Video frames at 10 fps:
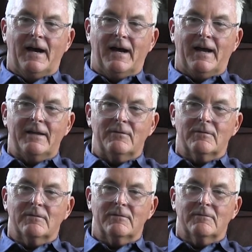I
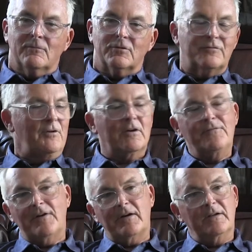was
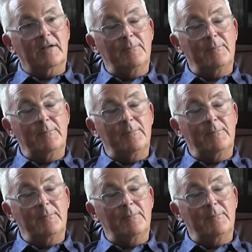very, very,